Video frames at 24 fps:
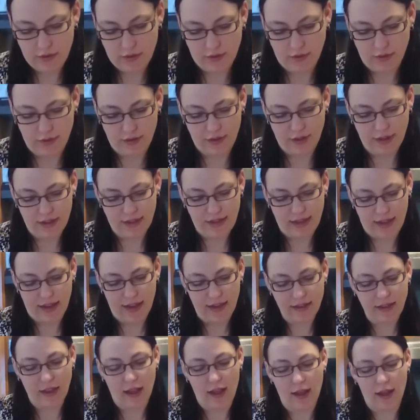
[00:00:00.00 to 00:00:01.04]
So 6
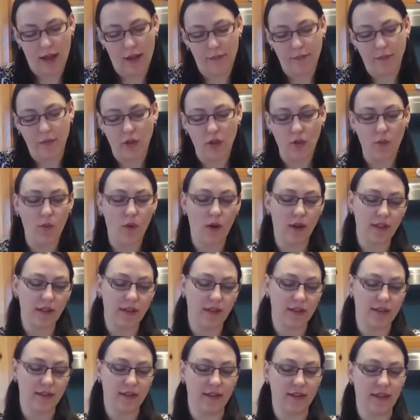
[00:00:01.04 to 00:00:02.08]
eggs. You want
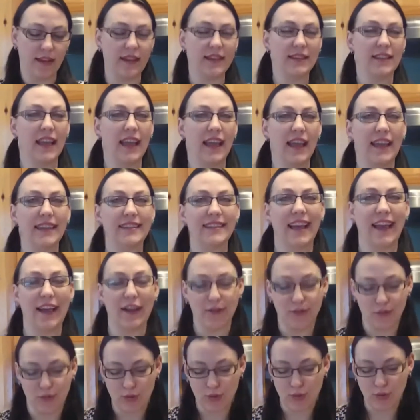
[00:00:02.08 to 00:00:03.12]
the 6 eggs
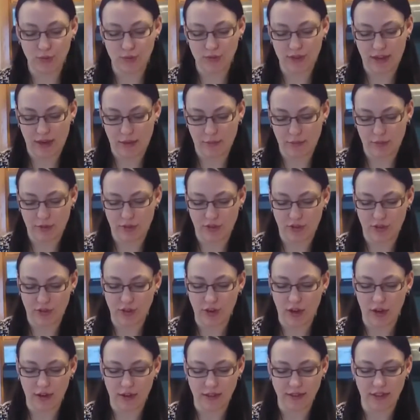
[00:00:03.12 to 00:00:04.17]
at room temperature
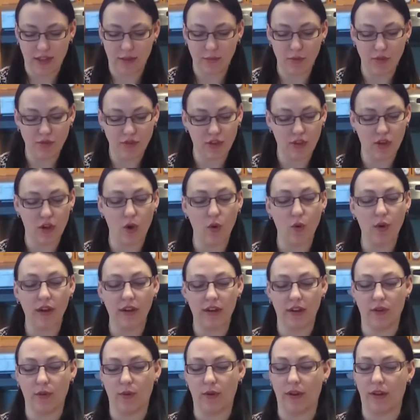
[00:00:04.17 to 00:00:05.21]
because I'm using
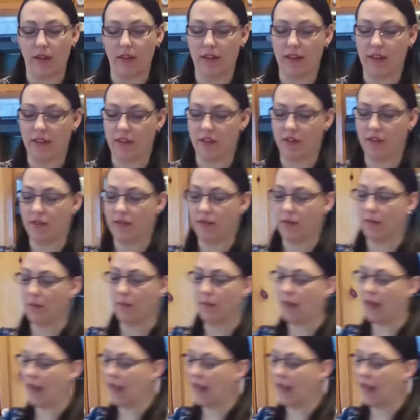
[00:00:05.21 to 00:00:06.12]
coconut oil in this